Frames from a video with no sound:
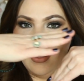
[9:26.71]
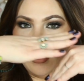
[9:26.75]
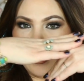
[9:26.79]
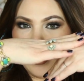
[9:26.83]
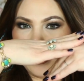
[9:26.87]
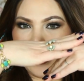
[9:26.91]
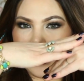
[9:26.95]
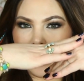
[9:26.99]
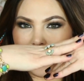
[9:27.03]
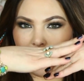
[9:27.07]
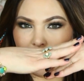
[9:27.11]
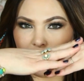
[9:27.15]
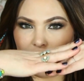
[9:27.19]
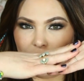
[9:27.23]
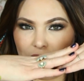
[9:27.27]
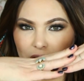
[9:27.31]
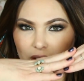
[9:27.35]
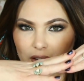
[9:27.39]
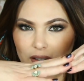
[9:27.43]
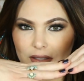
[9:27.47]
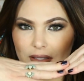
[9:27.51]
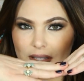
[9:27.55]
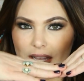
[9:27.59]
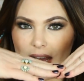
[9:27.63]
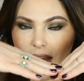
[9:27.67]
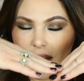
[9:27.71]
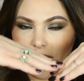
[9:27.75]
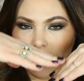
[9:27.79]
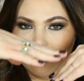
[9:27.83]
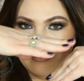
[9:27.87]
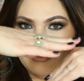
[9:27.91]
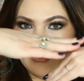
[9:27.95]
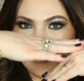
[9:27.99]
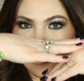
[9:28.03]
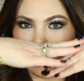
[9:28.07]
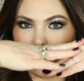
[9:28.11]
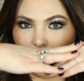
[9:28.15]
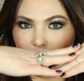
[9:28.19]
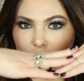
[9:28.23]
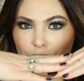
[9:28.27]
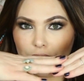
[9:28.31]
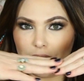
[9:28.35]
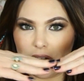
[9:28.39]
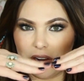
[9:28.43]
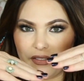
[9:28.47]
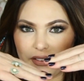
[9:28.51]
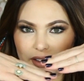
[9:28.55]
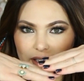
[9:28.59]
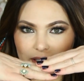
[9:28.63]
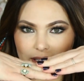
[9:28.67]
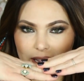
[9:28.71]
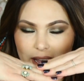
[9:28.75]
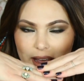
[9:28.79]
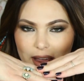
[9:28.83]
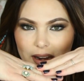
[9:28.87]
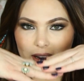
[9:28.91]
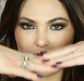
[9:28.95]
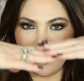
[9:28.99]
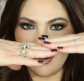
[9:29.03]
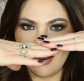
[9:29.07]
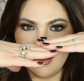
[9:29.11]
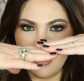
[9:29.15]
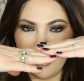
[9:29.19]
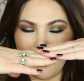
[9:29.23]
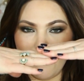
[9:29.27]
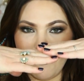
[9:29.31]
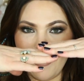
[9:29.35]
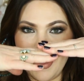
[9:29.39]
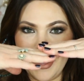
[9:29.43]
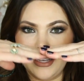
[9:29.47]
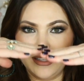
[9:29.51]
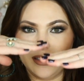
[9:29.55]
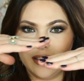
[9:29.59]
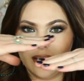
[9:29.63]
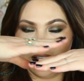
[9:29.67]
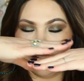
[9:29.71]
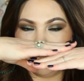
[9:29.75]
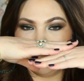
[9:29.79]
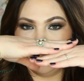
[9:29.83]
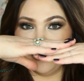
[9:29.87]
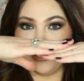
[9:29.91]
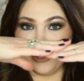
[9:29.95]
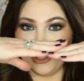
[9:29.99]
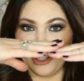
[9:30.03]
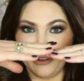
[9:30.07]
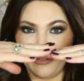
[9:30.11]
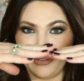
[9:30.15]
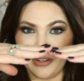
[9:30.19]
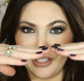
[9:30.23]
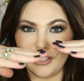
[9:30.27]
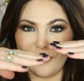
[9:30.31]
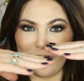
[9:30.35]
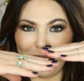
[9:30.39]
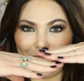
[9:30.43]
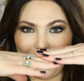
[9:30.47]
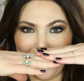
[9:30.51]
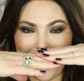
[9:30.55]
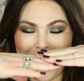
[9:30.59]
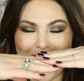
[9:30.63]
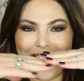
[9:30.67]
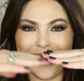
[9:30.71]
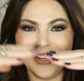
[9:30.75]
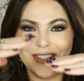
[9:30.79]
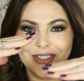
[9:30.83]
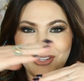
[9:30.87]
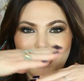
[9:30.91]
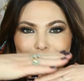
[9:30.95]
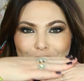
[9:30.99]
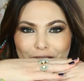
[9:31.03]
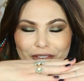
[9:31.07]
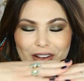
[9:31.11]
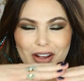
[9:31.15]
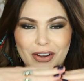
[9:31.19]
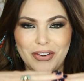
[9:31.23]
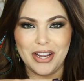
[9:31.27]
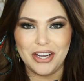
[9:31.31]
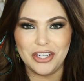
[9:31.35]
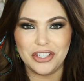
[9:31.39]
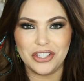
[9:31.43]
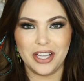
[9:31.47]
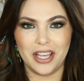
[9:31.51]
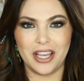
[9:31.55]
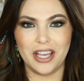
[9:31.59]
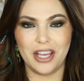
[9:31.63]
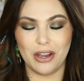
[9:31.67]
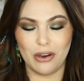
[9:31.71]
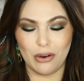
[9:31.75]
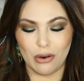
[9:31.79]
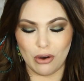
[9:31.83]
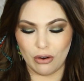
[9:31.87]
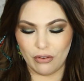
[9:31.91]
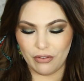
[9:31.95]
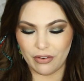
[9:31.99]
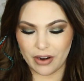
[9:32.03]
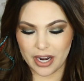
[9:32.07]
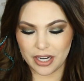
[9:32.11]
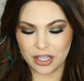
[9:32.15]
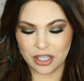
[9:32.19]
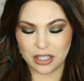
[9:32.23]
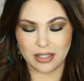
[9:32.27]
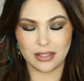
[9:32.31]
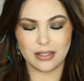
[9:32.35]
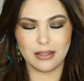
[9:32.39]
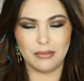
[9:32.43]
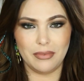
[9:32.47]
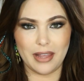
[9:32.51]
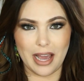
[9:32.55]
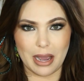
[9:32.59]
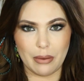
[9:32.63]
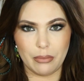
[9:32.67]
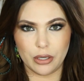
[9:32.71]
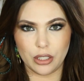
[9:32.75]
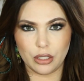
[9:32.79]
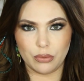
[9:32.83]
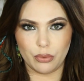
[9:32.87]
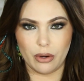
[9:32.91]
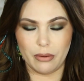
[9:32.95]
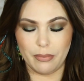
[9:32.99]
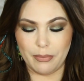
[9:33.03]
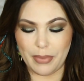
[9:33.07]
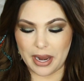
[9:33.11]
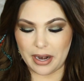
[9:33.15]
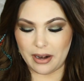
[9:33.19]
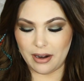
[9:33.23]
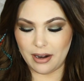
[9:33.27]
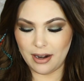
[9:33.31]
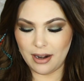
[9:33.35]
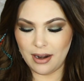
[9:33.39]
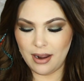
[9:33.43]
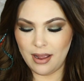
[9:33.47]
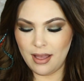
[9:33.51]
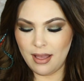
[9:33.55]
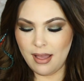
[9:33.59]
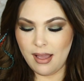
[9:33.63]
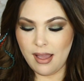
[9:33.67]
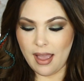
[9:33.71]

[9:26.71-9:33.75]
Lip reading: It kind of fills that little crevice in and makes the surface flat so your foundation can go over it just that much more better.